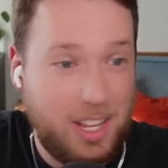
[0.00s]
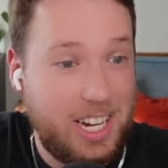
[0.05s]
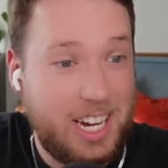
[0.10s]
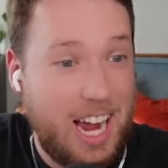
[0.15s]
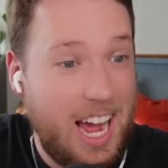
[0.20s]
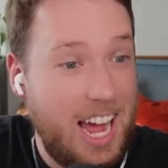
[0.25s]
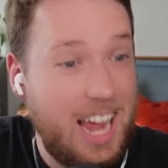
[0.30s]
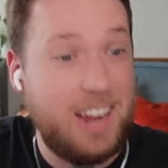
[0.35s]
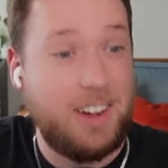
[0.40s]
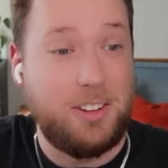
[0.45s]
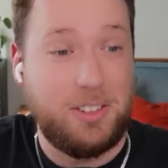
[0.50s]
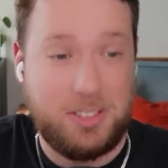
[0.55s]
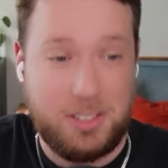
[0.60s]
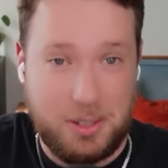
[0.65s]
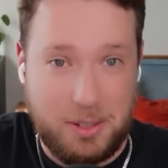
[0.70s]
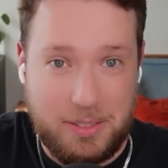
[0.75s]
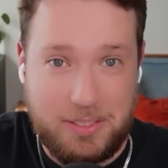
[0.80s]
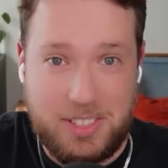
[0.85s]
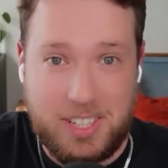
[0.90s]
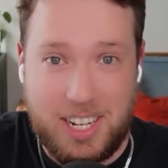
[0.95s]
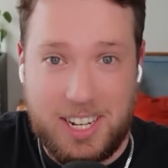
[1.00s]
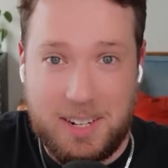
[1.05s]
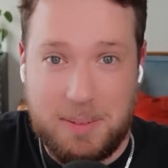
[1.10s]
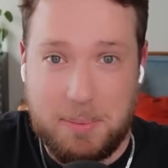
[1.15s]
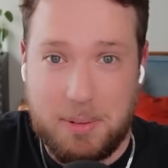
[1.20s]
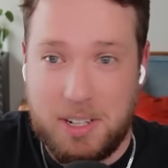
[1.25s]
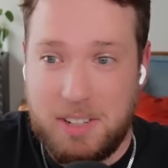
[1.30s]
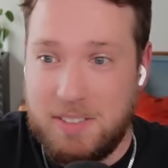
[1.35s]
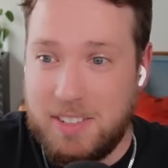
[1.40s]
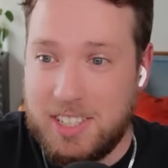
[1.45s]
I also have said in
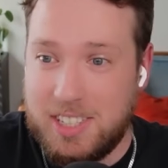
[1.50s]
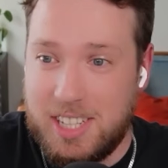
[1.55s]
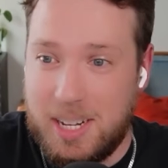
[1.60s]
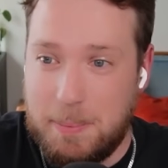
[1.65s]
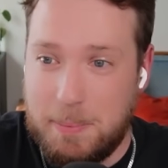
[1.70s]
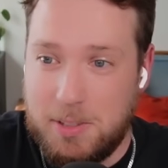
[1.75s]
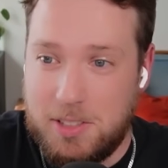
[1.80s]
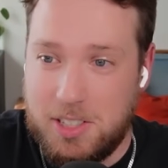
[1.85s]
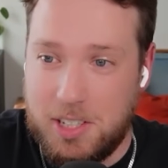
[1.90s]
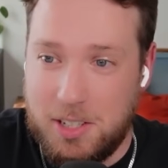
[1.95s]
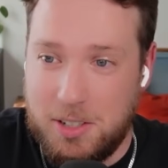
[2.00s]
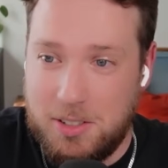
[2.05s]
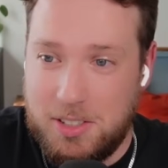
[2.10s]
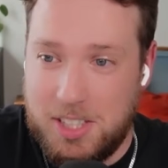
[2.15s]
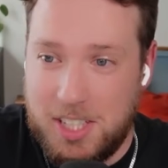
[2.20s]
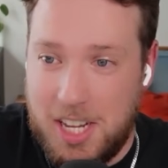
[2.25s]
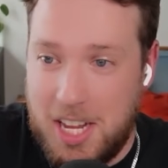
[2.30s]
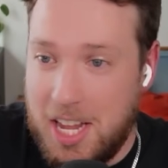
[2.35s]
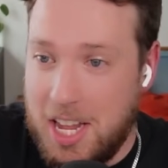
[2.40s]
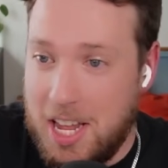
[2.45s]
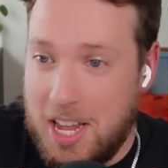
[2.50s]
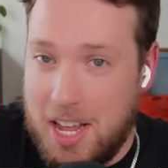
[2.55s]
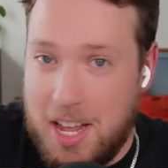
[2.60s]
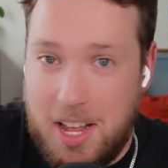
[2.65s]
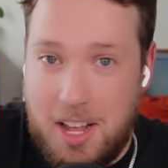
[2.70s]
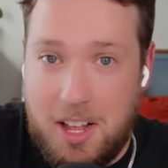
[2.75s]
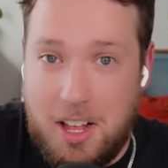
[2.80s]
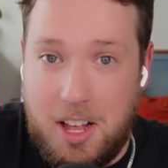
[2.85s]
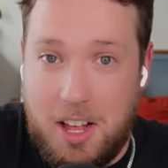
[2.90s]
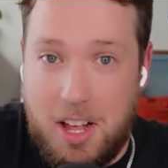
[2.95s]
previous episodes,
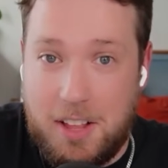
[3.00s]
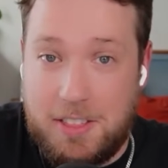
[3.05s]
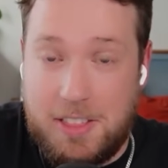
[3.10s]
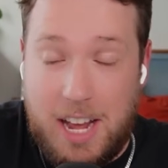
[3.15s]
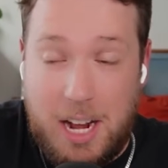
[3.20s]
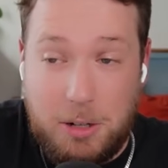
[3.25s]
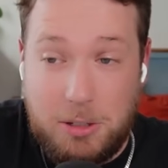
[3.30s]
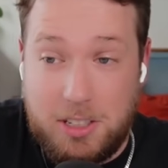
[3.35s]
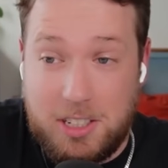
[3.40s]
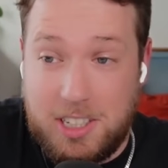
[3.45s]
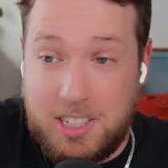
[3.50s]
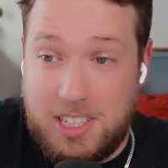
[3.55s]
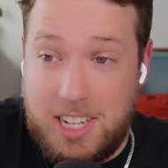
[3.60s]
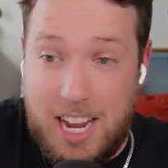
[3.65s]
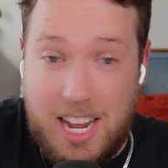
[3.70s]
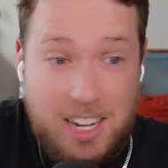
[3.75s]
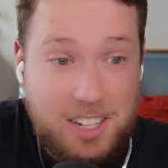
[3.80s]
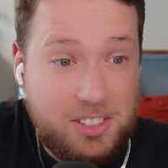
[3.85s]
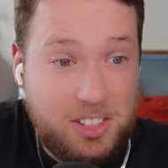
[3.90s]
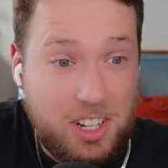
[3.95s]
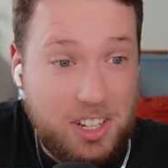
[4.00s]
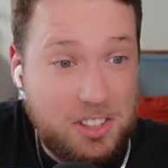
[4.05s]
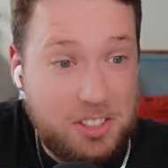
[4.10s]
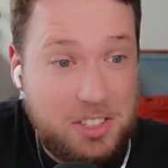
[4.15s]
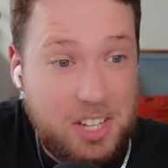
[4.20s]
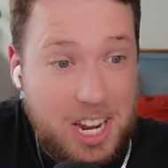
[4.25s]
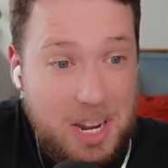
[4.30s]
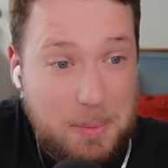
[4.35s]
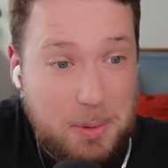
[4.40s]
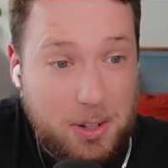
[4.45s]
1,010 is on the
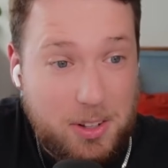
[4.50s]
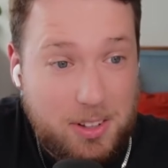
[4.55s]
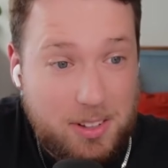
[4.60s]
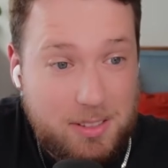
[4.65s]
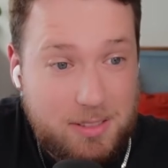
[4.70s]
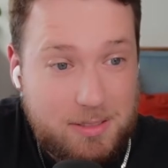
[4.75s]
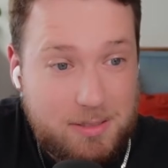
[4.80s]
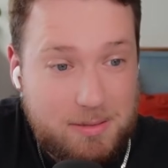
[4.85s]
table.